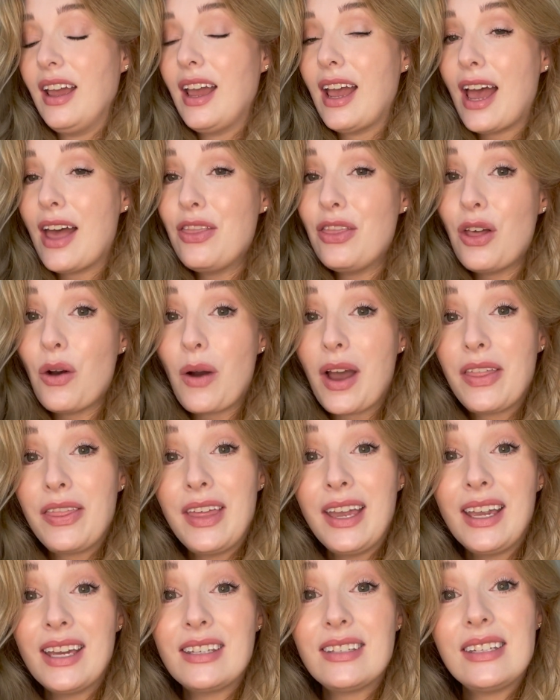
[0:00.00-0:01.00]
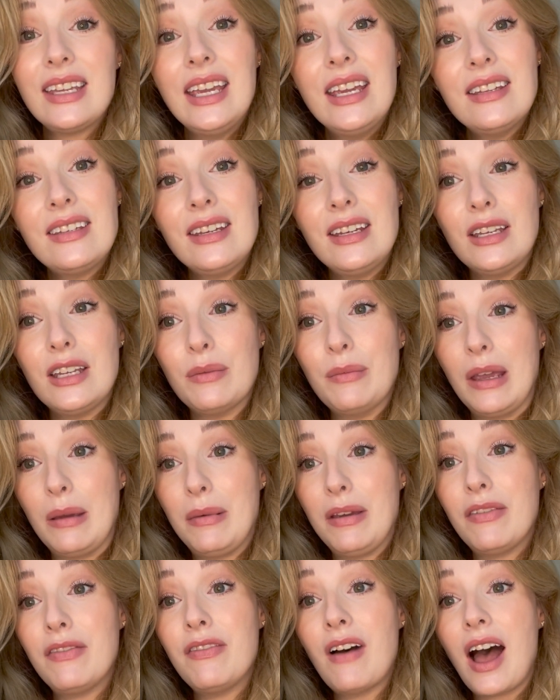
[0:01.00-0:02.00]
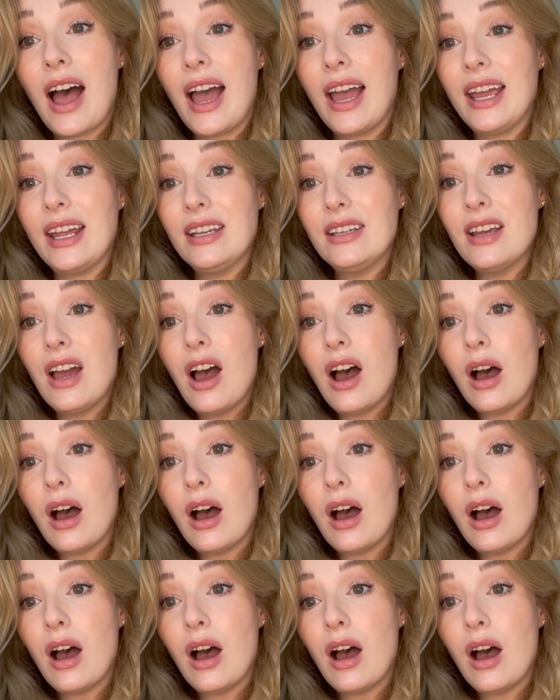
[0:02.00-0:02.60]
And though I think it's easy to maybe find